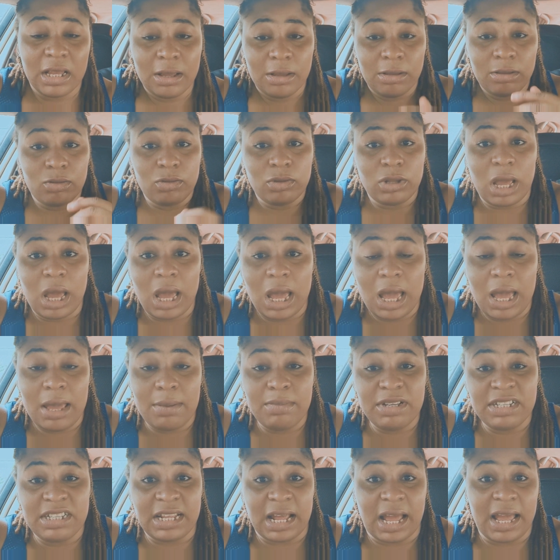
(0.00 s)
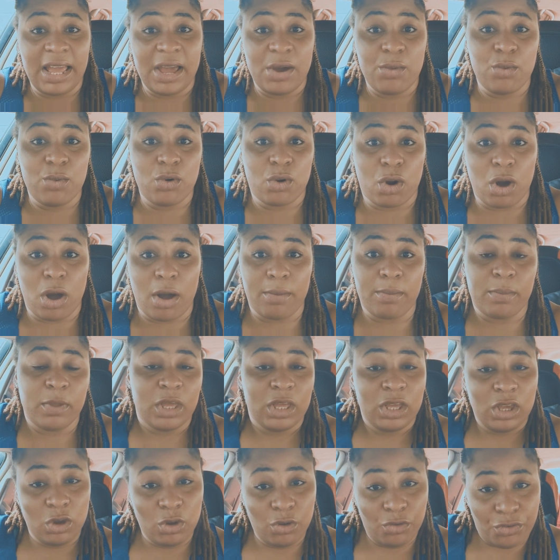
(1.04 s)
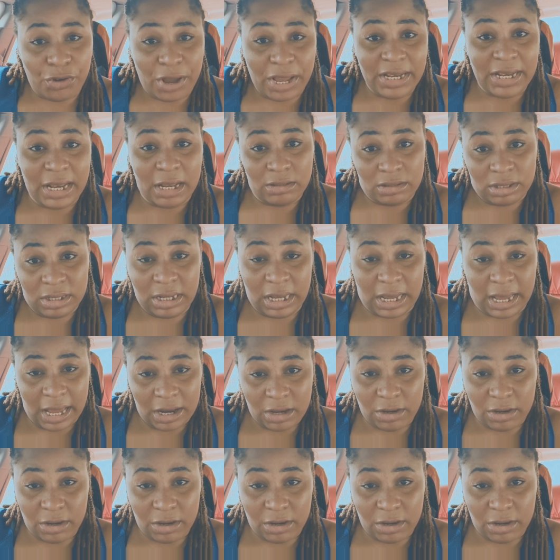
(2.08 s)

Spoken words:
Mr. A will come. He will find out the kind of